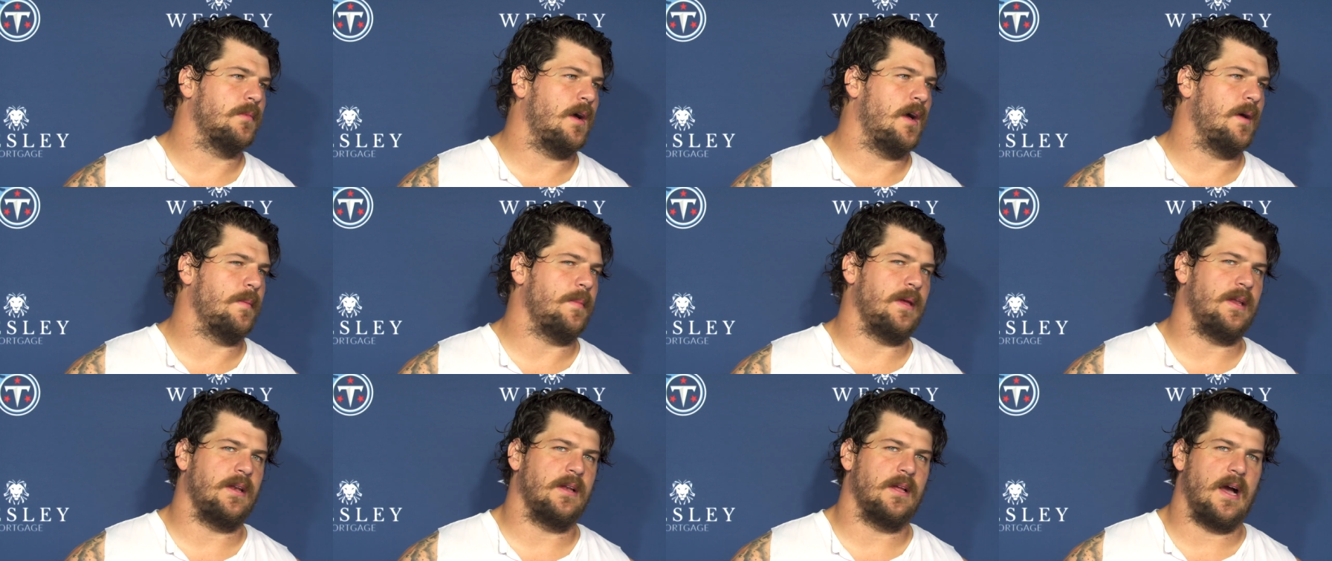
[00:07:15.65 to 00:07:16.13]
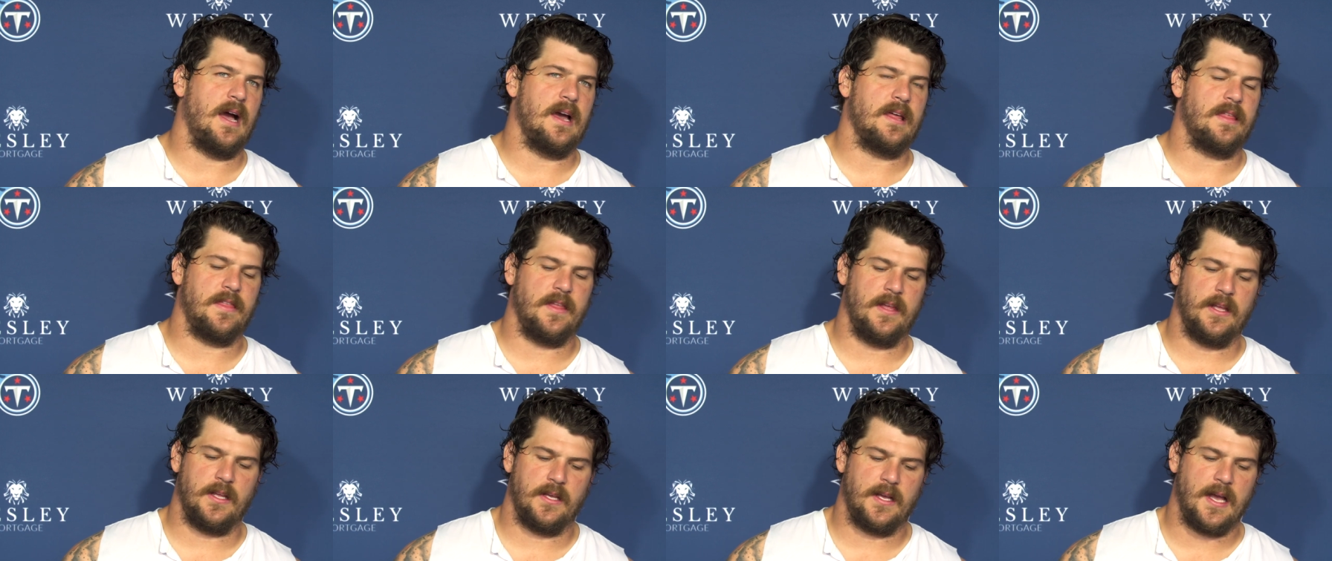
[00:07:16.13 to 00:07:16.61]
I mean, I
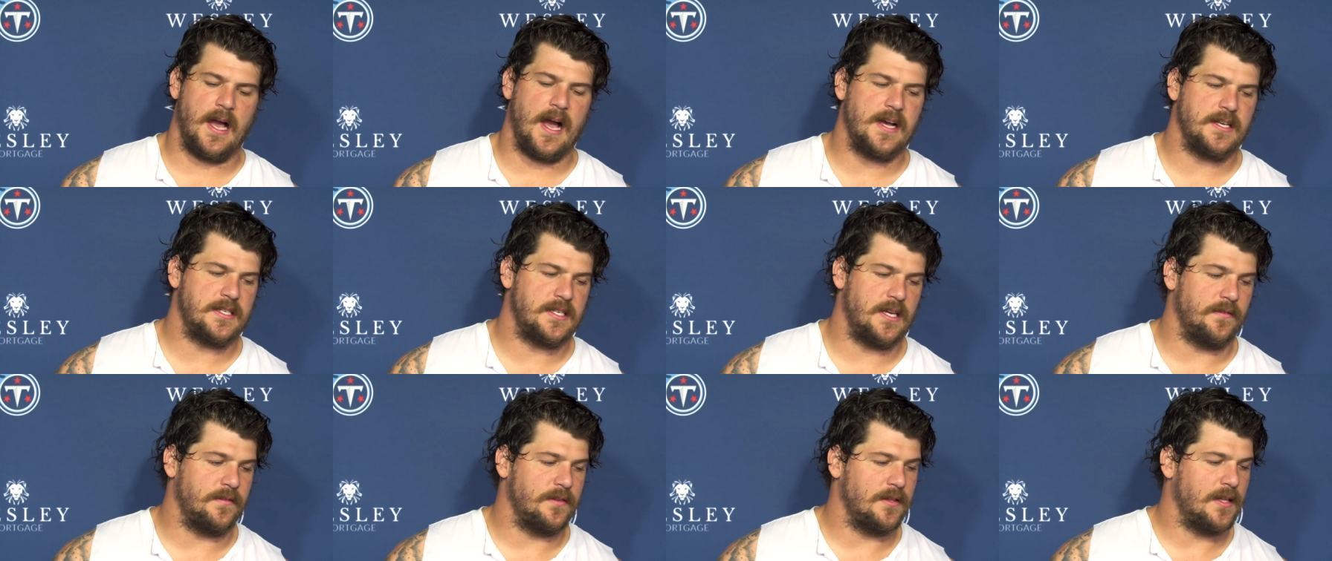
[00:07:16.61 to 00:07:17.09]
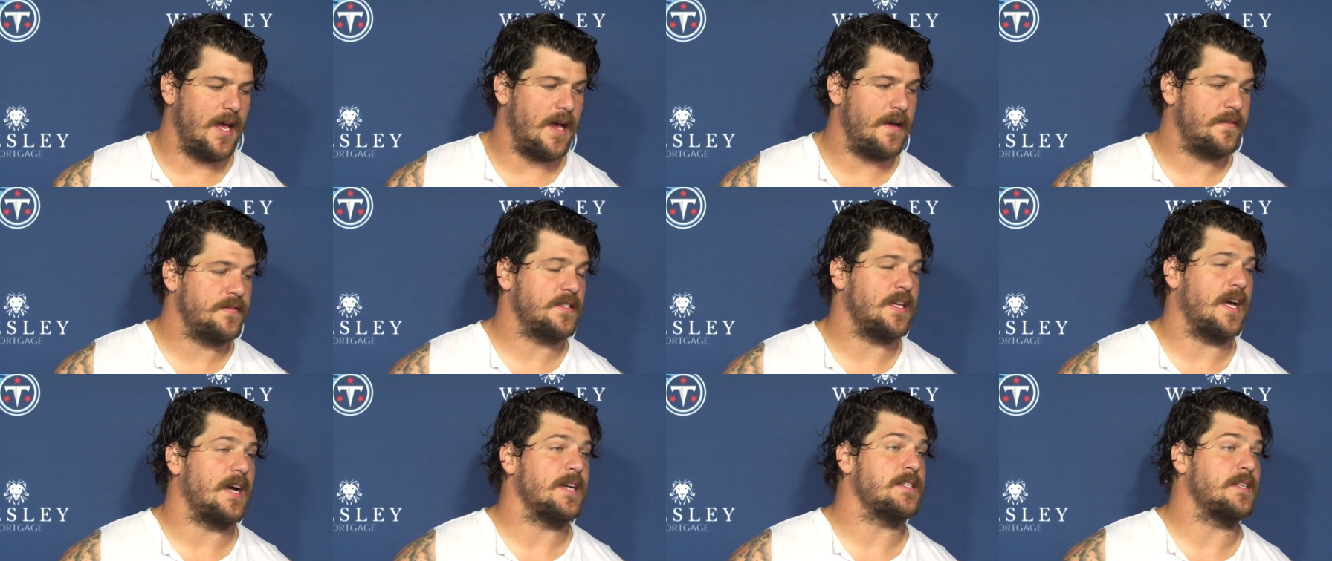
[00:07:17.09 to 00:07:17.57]
think guys have
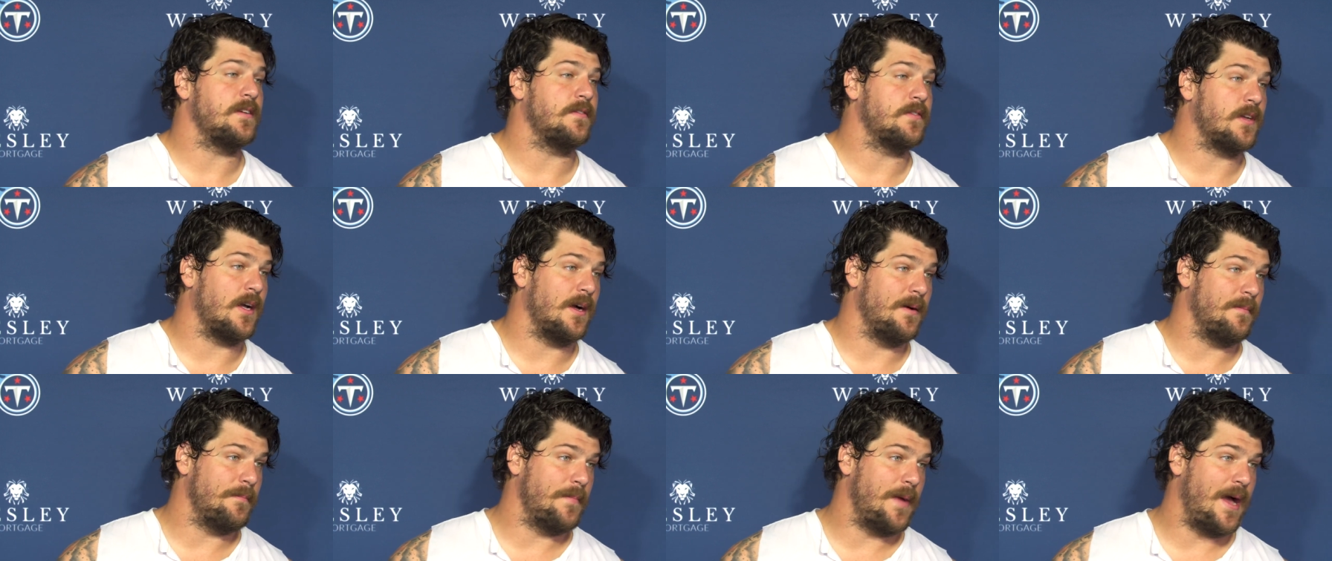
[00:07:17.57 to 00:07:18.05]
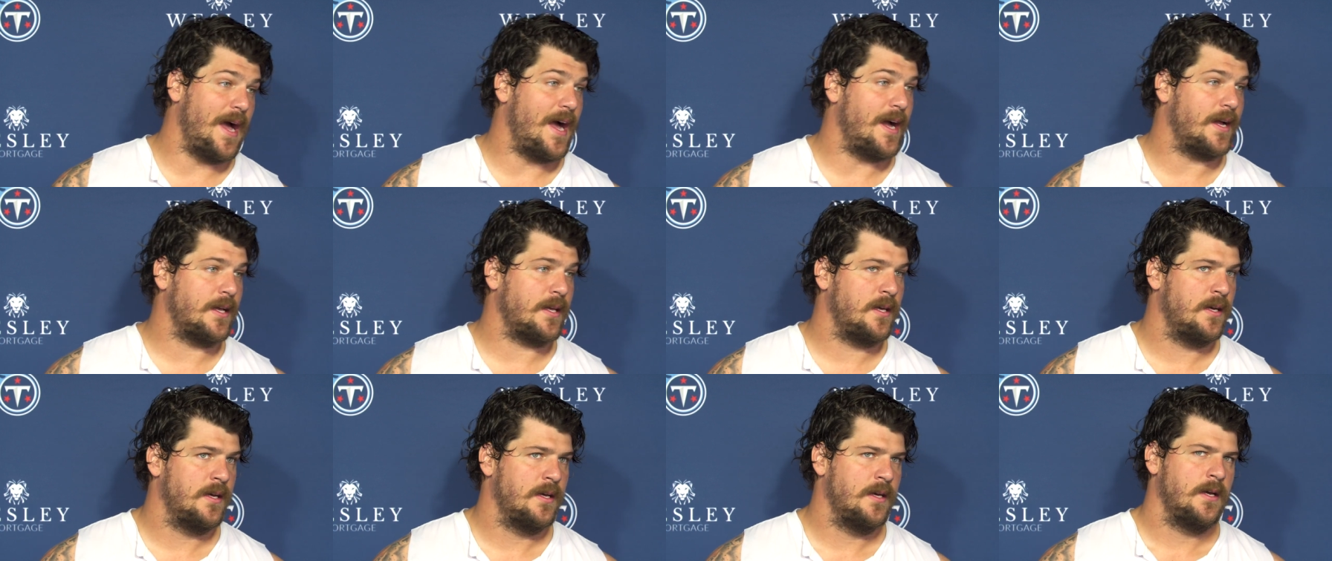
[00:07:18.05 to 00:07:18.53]
left, guys have come
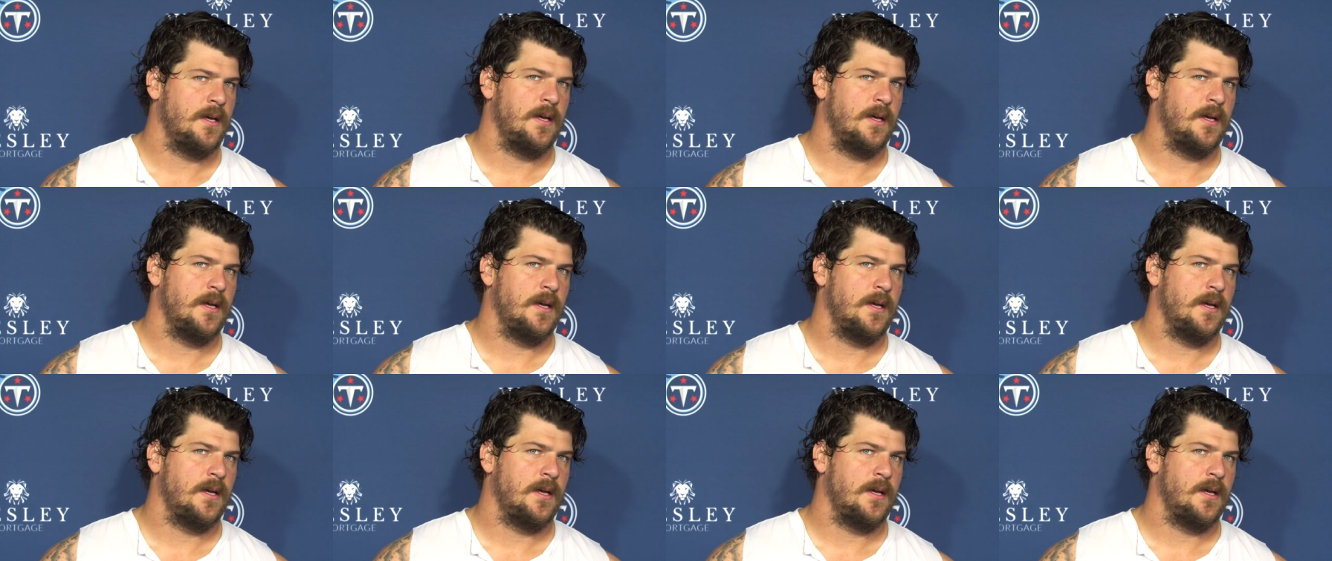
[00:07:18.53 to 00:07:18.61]
back,